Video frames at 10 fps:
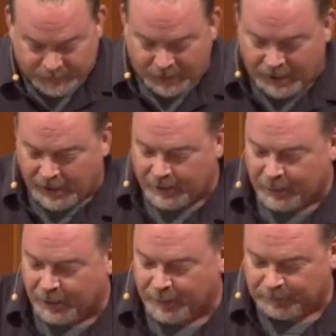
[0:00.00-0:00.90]
Wow. There
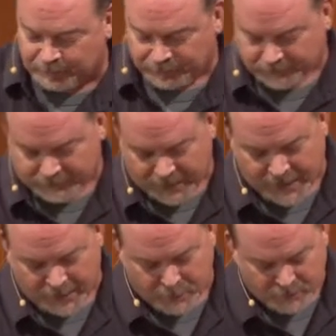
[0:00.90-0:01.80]
we go.
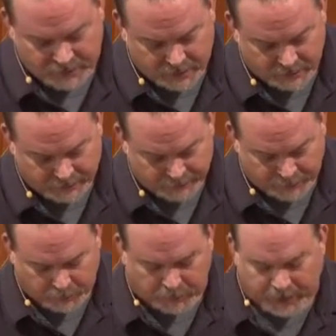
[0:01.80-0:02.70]
In the movie,
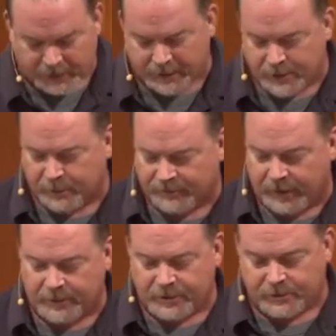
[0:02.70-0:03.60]
the play that I took my
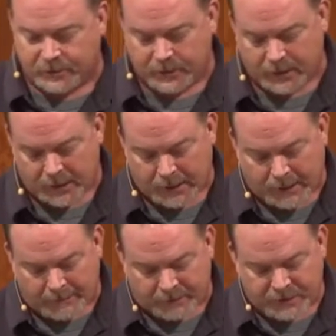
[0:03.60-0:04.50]
family to, and
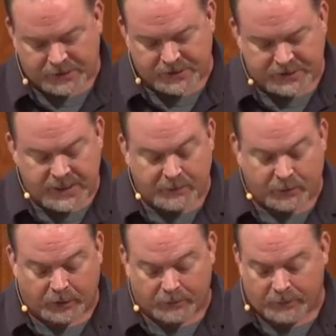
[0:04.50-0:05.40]
there's a scene
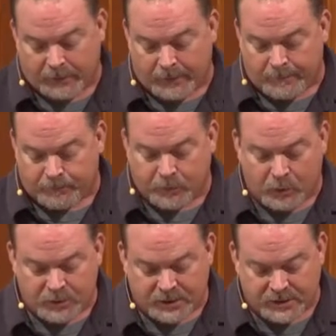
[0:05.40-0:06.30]
where
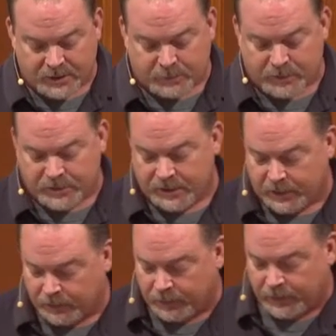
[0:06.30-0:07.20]
Moses is
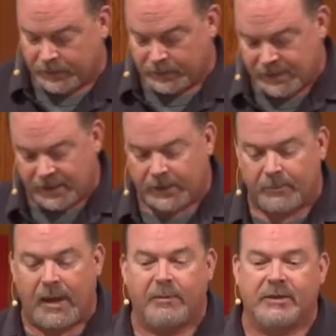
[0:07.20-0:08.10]
presented with the Ten
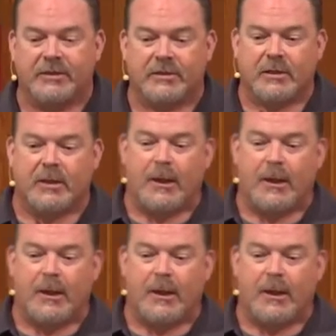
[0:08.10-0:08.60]
Commandments,